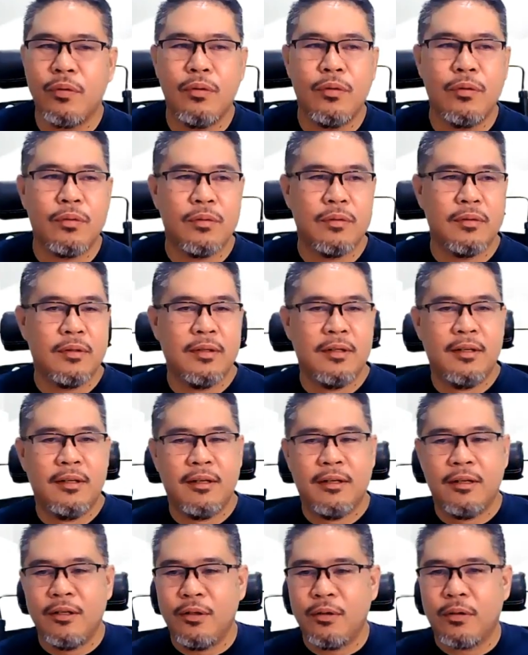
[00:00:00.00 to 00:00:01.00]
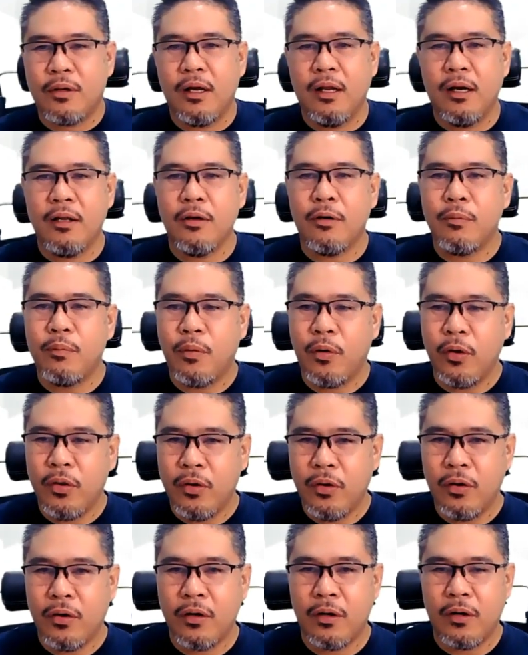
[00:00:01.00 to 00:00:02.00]
to you. You kill your
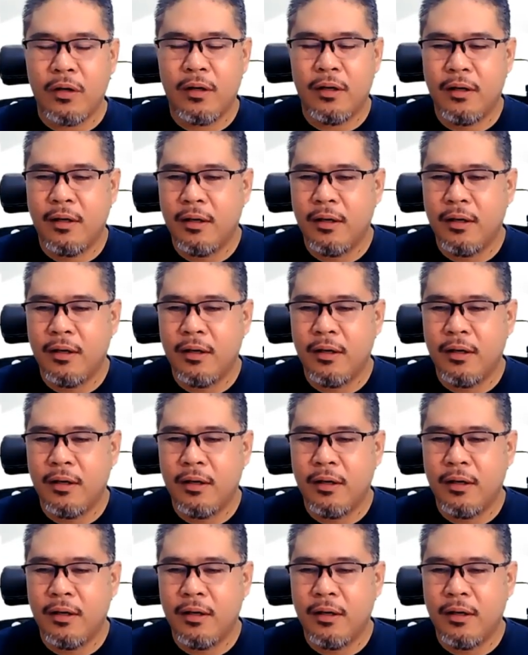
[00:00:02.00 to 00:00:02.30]
brother.